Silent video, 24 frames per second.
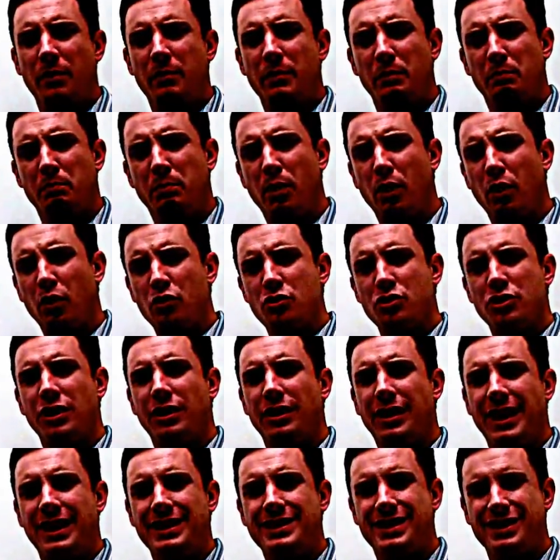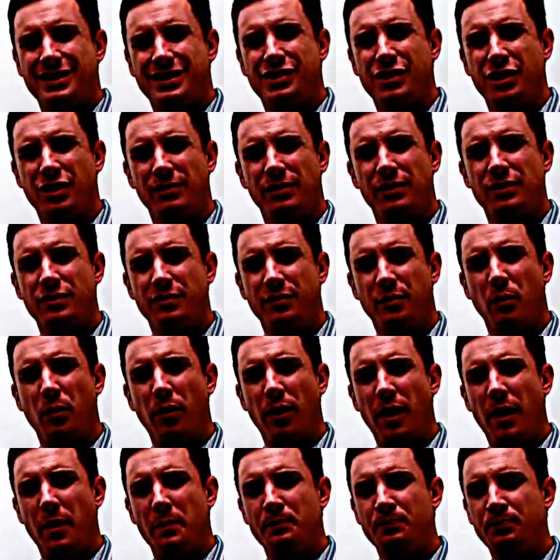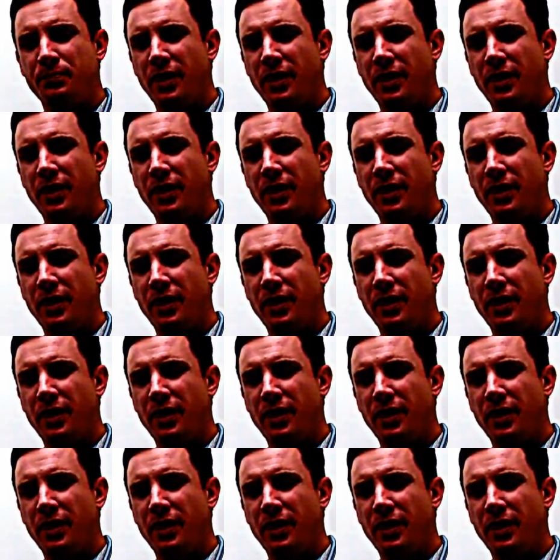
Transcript: to personalize the service for them,